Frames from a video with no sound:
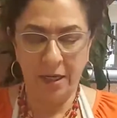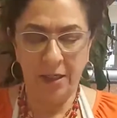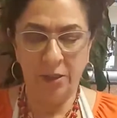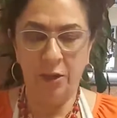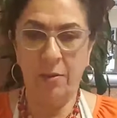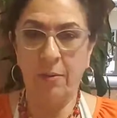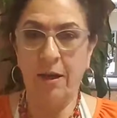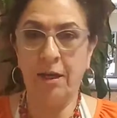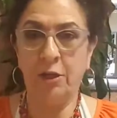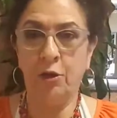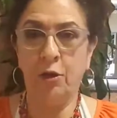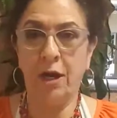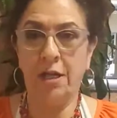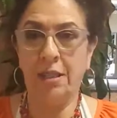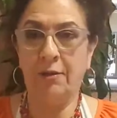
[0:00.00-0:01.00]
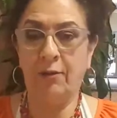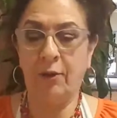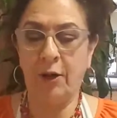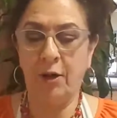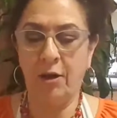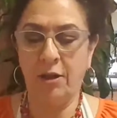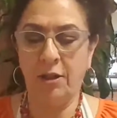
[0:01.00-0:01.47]
So I'm going to transfer
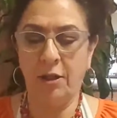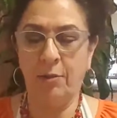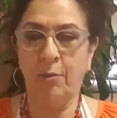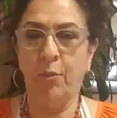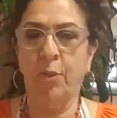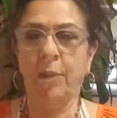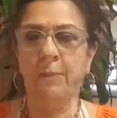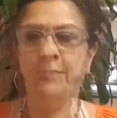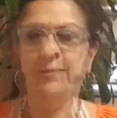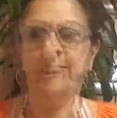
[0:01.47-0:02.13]
it onto the board.